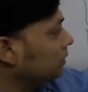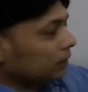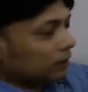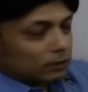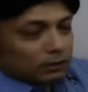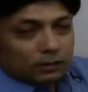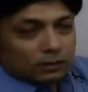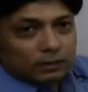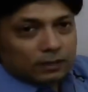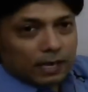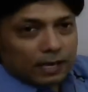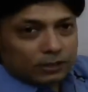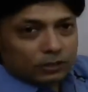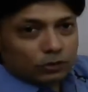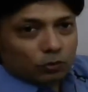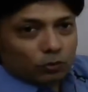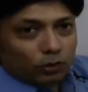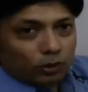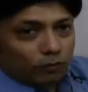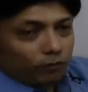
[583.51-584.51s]
this has
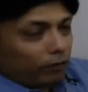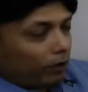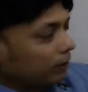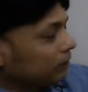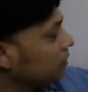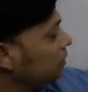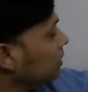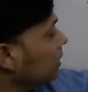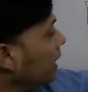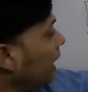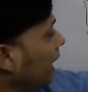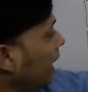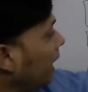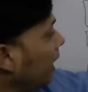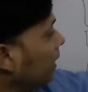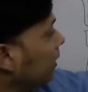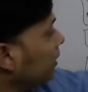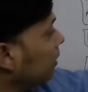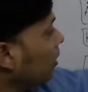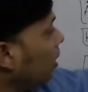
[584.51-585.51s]
no effect
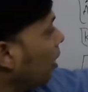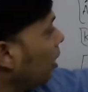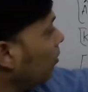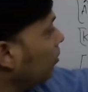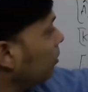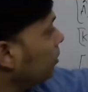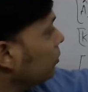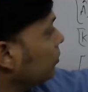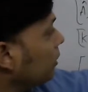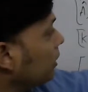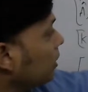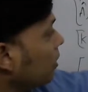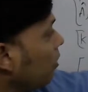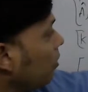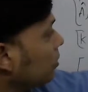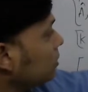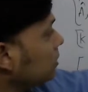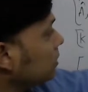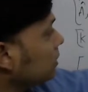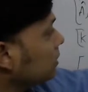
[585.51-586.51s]
and the arbitrary
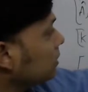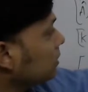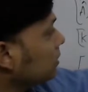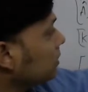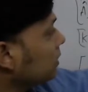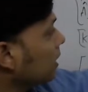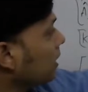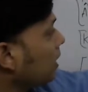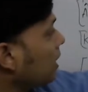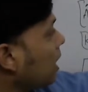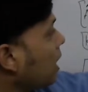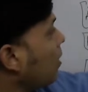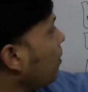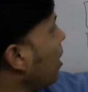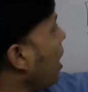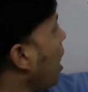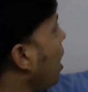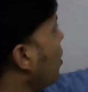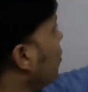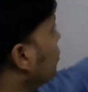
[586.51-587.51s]
constant can come
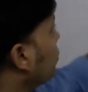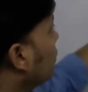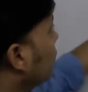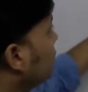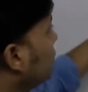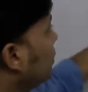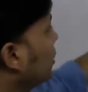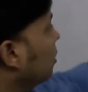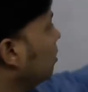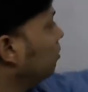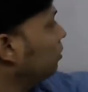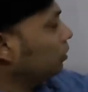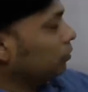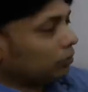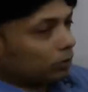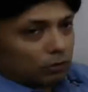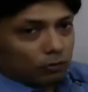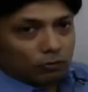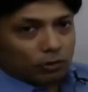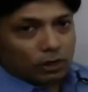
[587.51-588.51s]
out of the
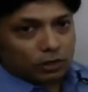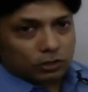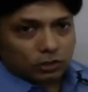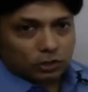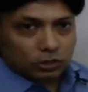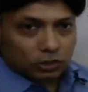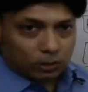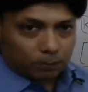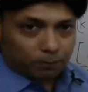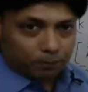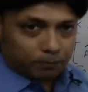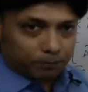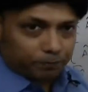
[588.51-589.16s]
commuting relationship.